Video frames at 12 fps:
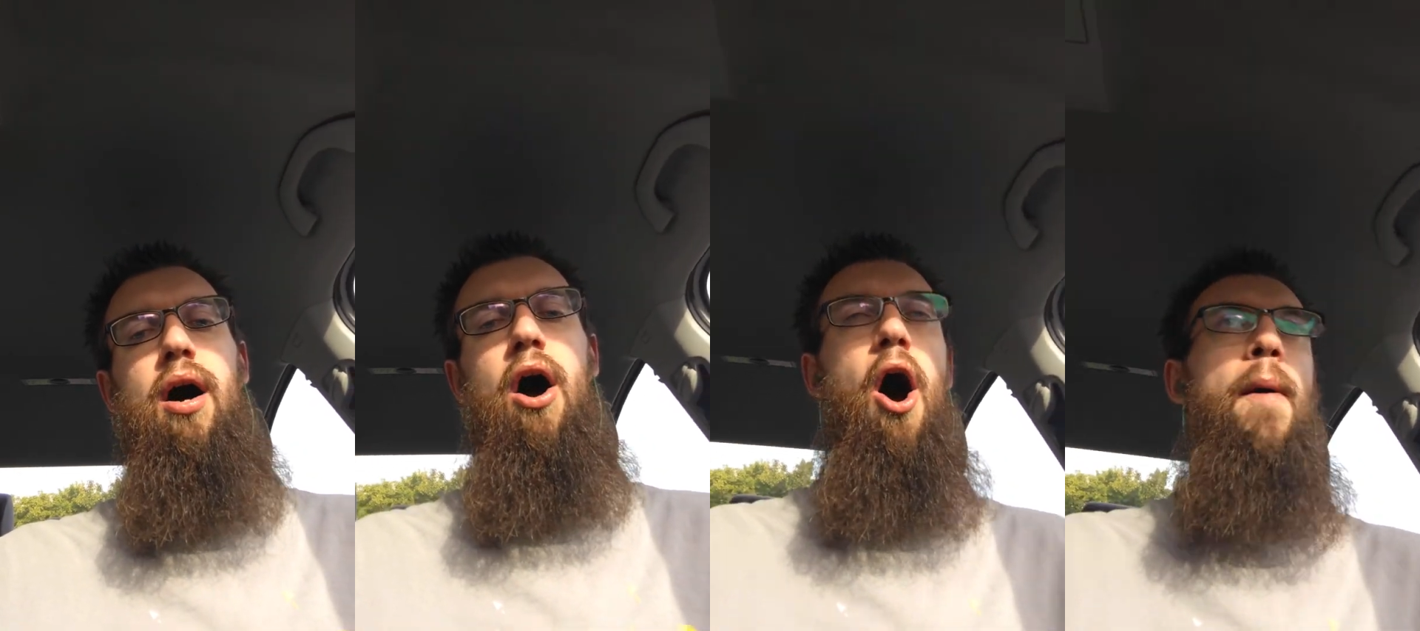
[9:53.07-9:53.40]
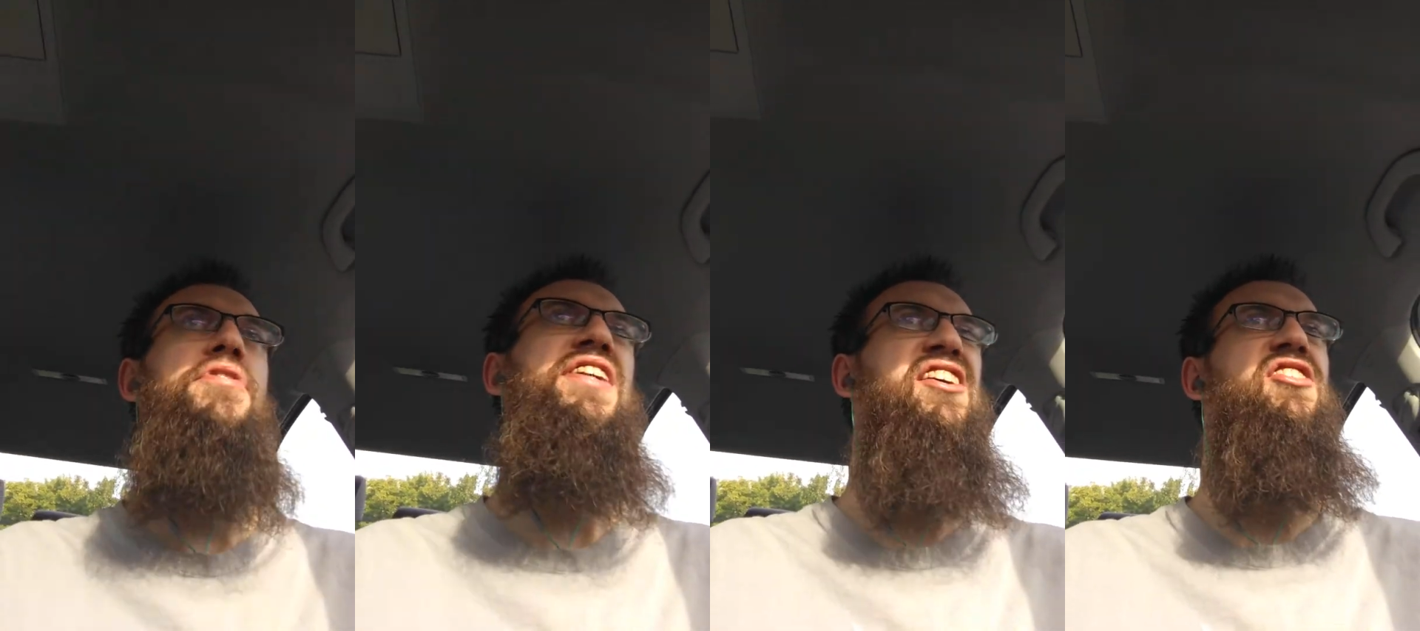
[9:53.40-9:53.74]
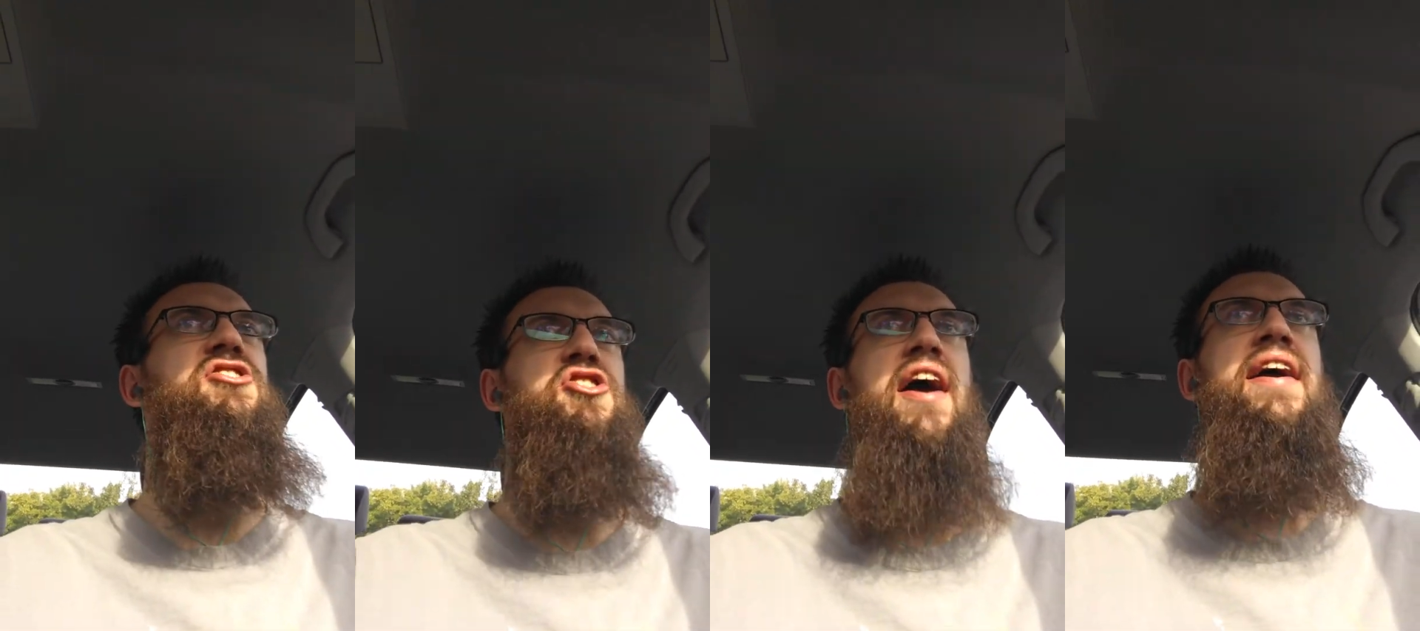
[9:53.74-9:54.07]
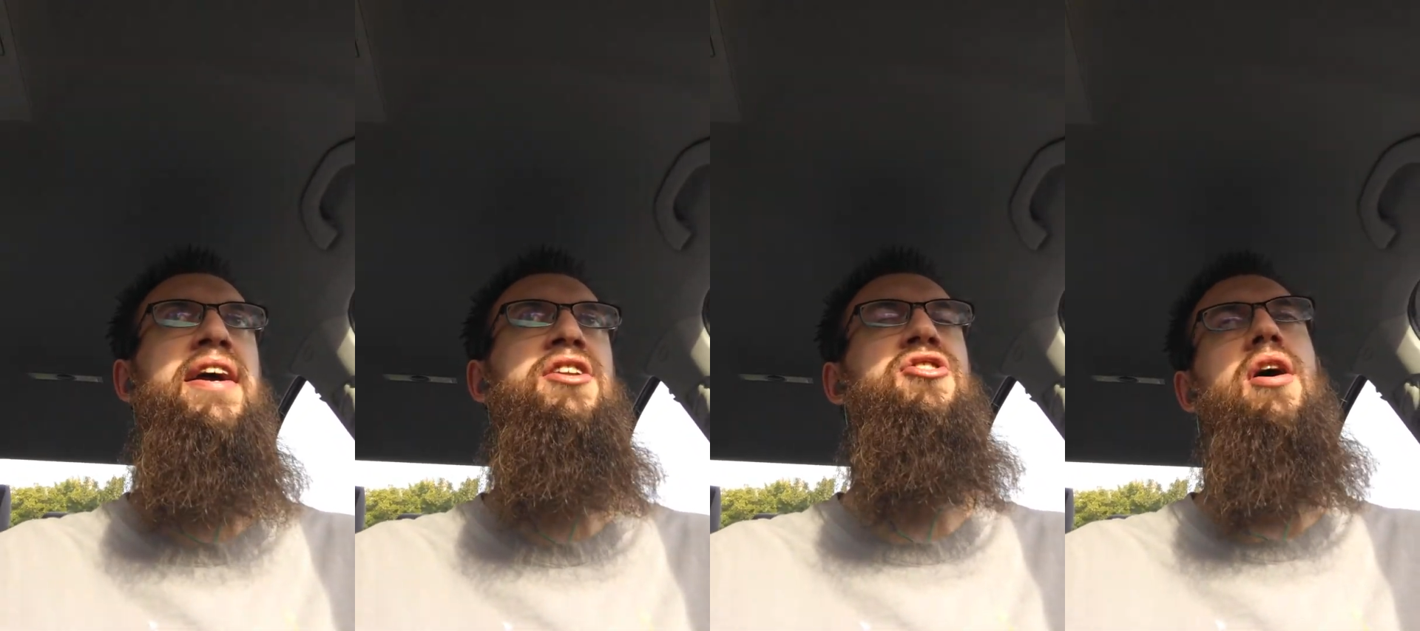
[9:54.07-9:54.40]
Um, things can
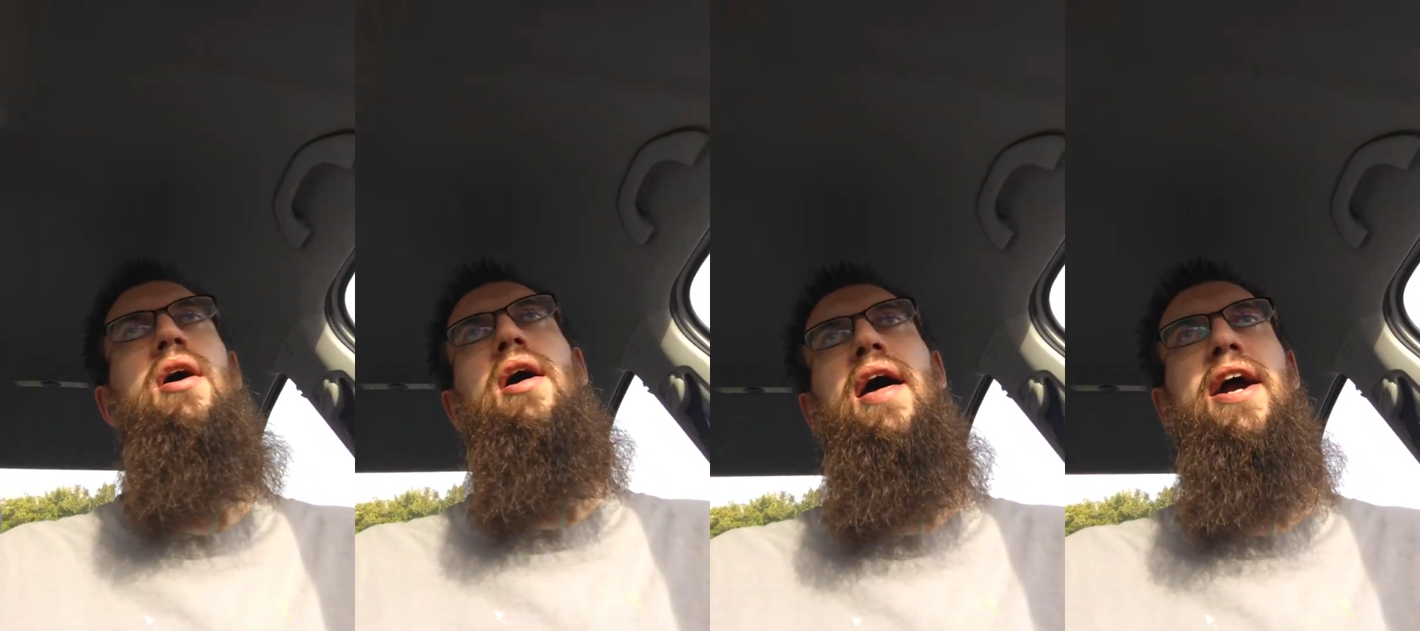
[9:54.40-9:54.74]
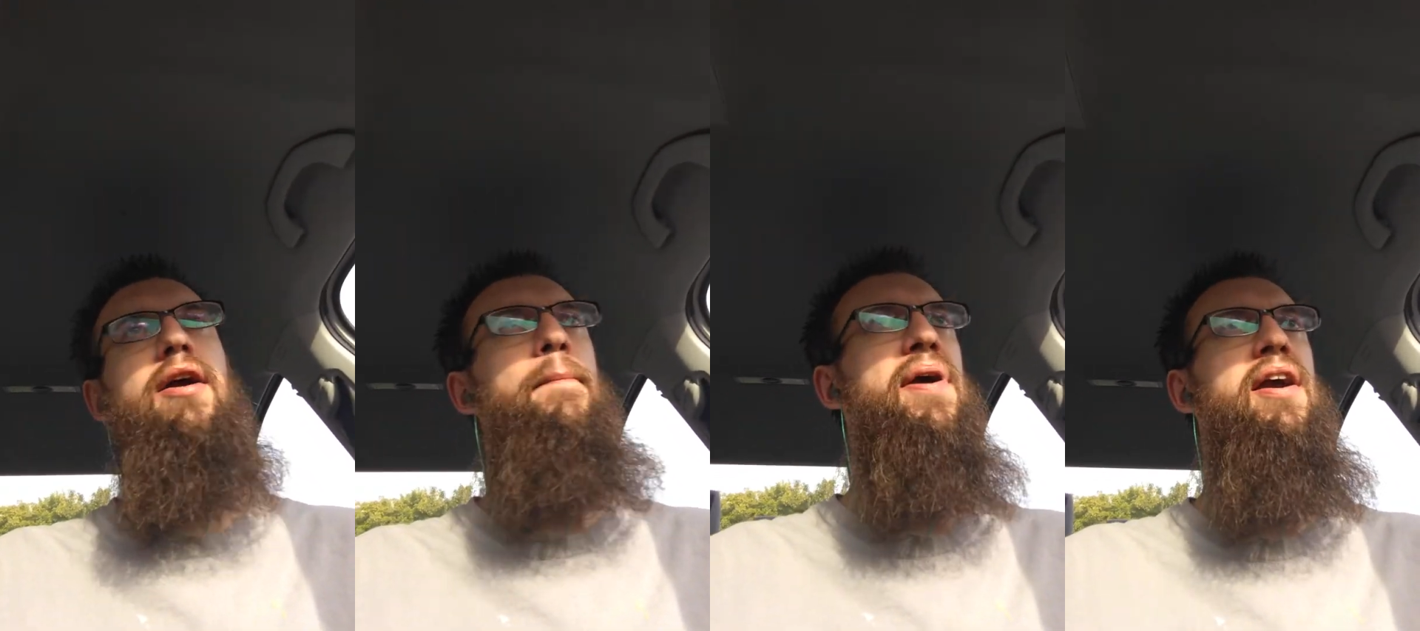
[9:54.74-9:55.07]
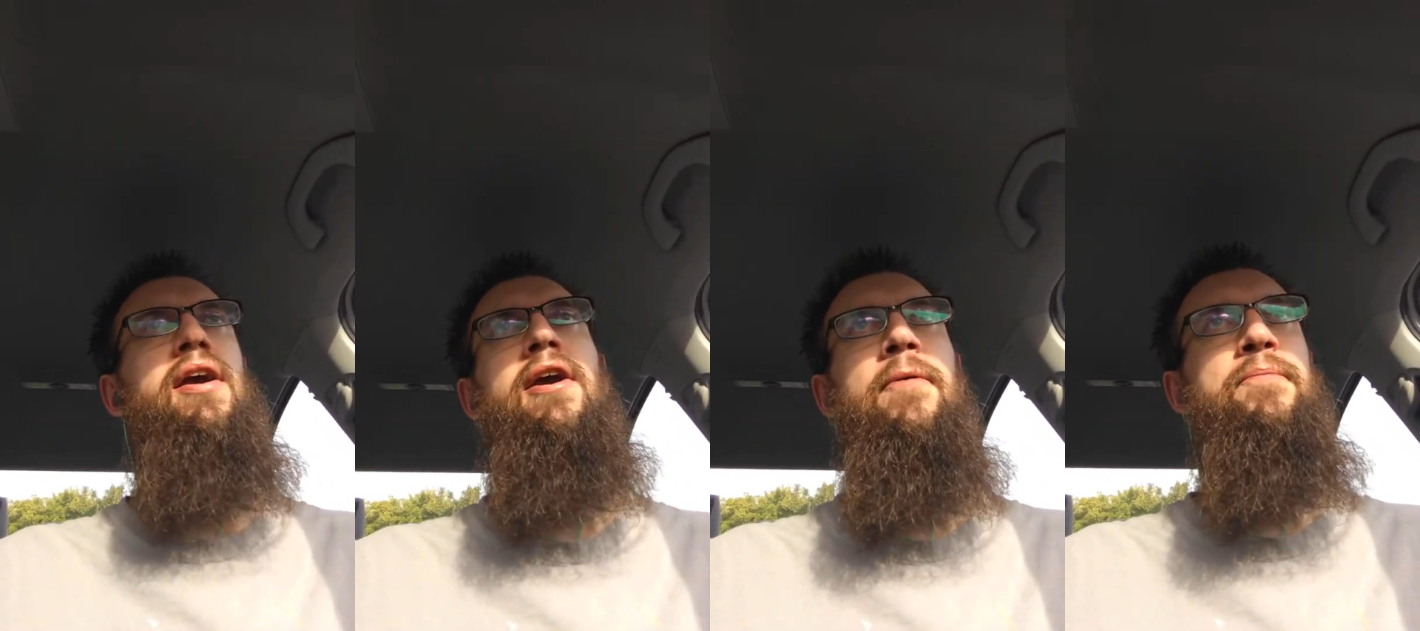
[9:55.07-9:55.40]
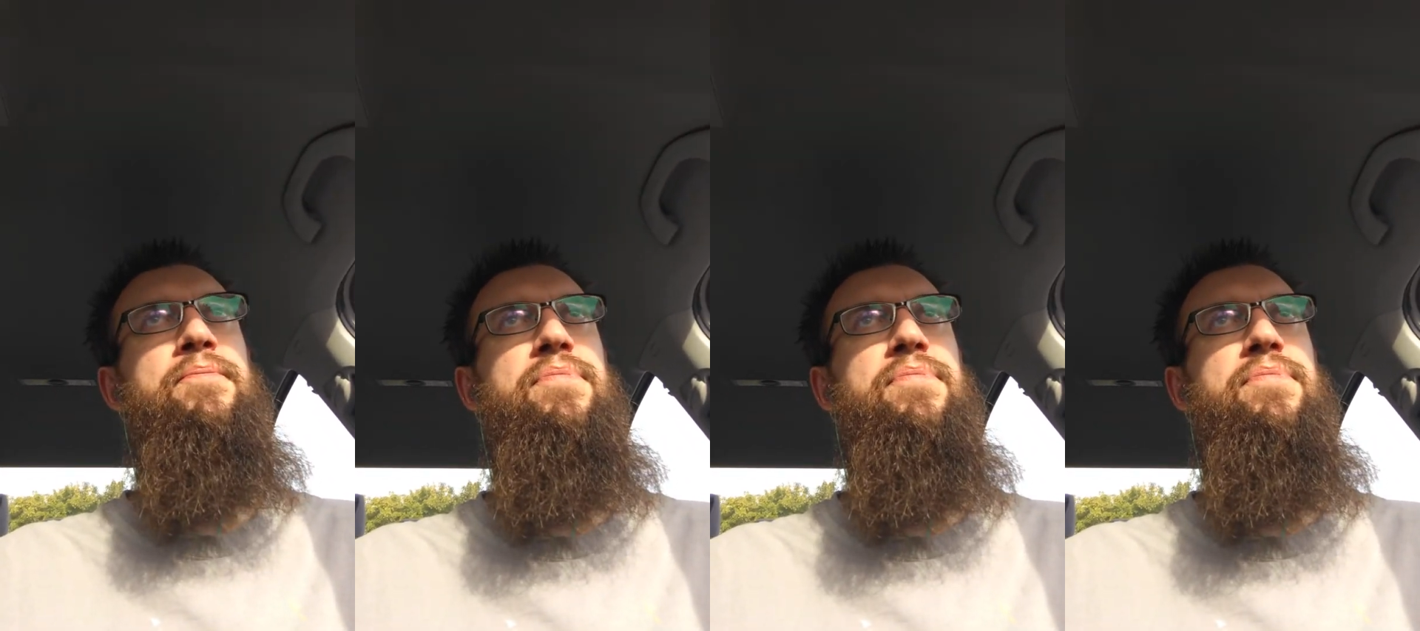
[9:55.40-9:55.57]
change. It could be